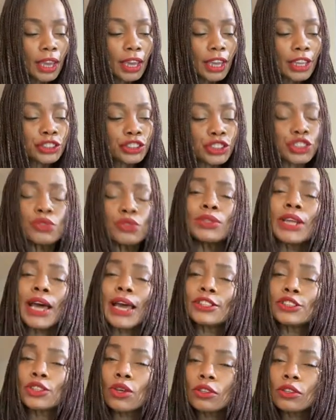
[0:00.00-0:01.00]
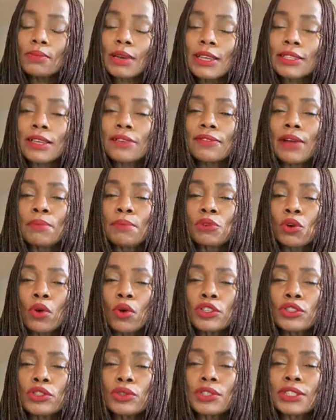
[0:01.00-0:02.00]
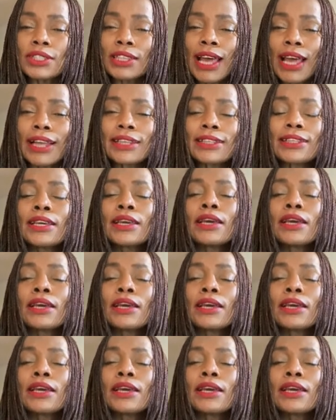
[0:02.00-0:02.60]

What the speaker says: in June, I told myself, I'm going to start